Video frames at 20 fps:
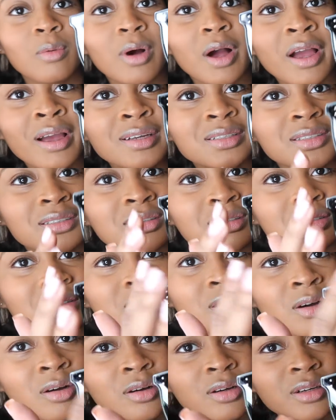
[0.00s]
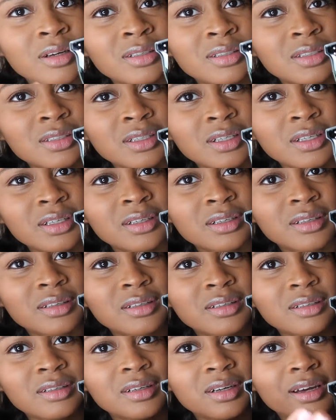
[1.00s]
actually, y'all see that?
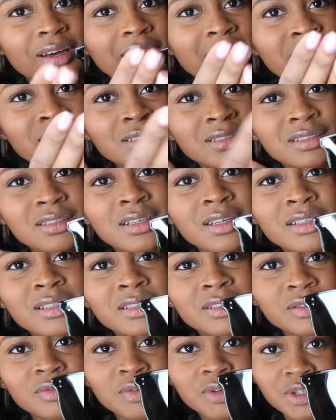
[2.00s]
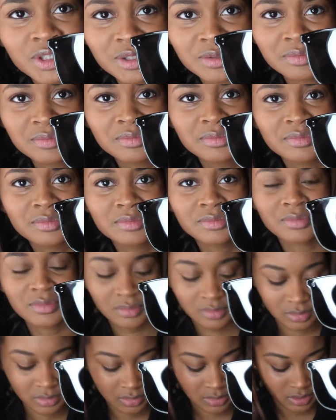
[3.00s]
I actually like this frame.
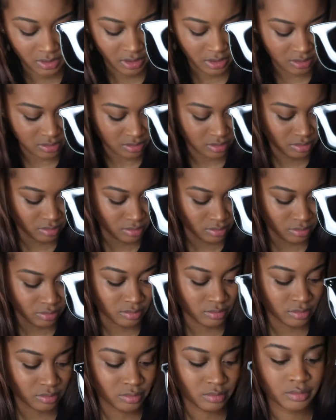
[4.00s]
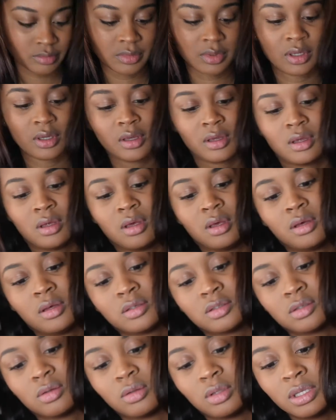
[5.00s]
That's cute.
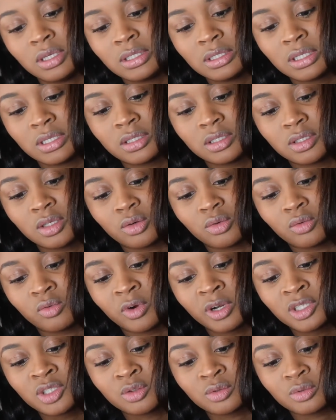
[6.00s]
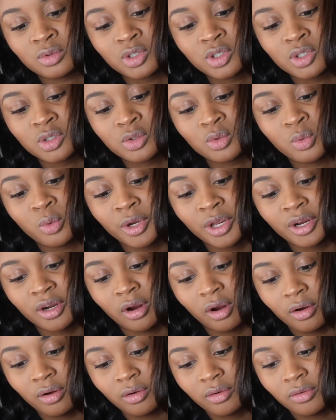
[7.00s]
So this is the retro
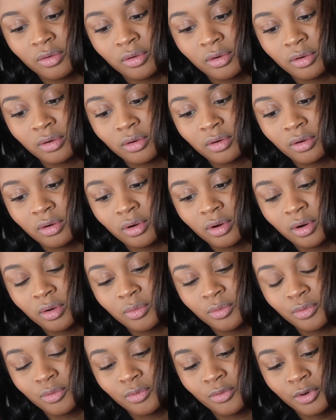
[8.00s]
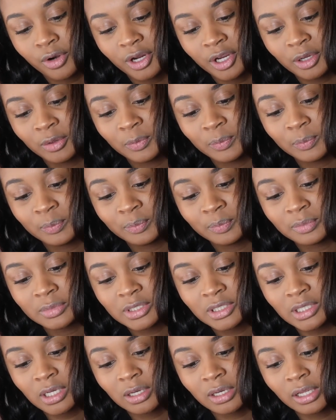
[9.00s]
square frame
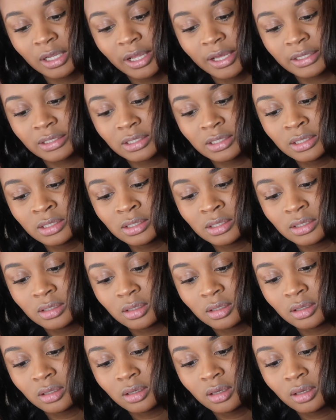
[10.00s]
sunglasses,